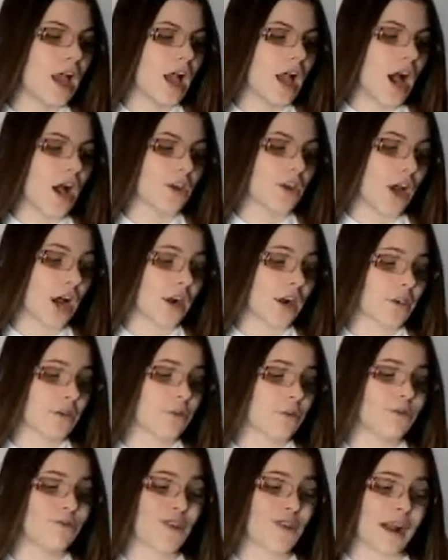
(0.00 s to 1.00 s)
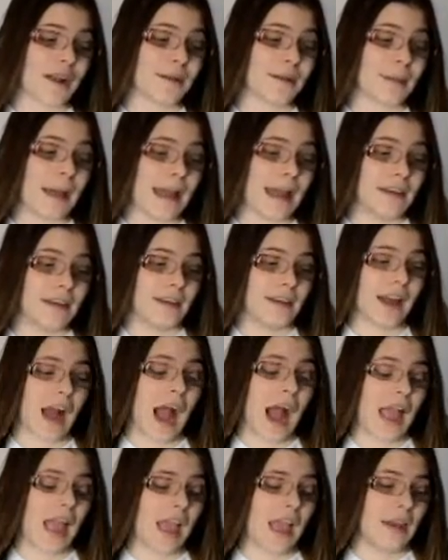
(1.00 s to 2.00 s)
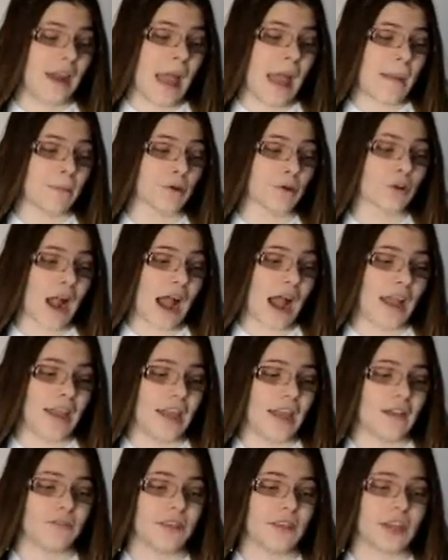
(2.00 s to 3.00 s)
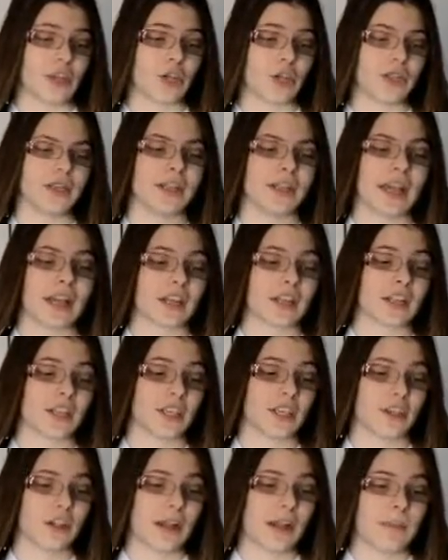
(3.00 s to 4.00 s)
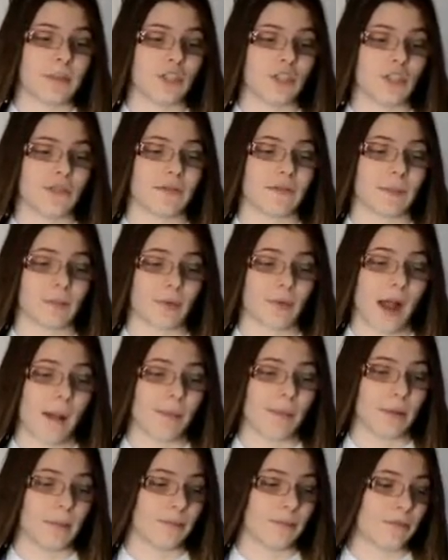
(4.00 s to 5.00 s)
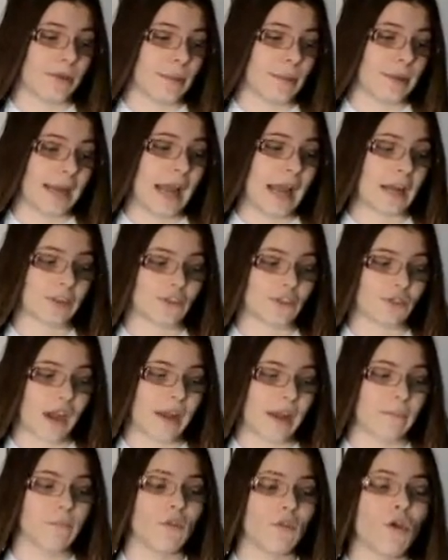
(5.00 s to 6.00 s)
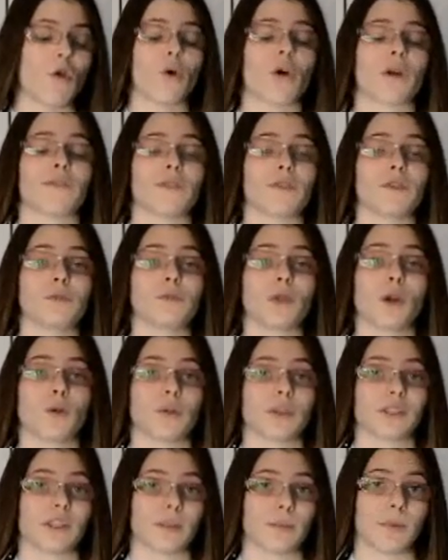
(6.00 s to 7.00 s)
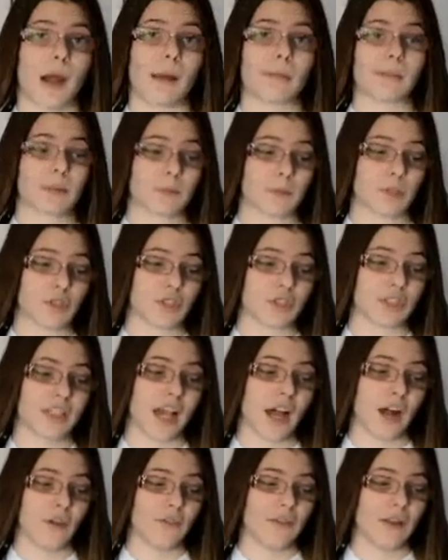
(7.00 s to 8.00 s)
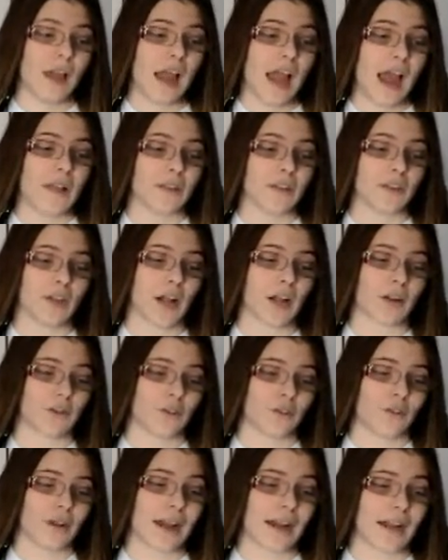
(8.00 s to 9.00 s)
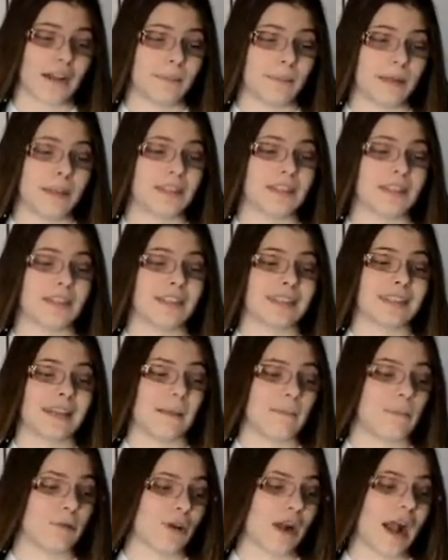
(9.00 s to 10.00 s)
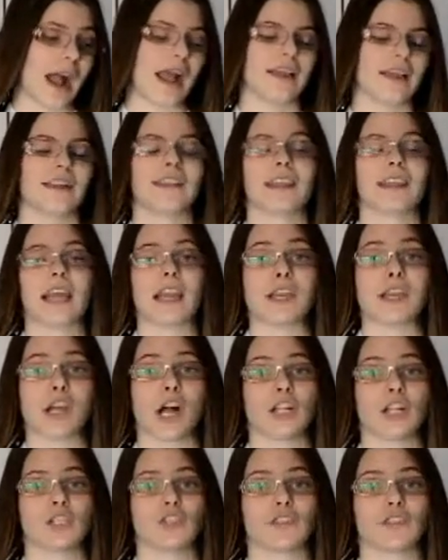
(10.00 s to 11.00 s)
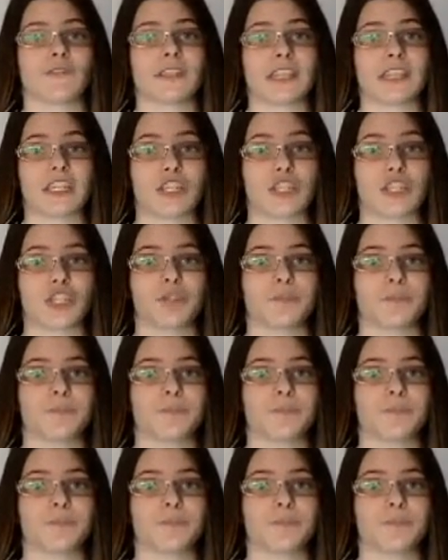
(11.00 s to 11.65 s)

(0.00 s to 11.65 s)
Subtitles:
A doctor would recommend an MRI if they couldn't get a clear image of the problem from an X-ray, or if you notice a problem yourself and the doctor recommended an MRI to gain knowledge of the issue.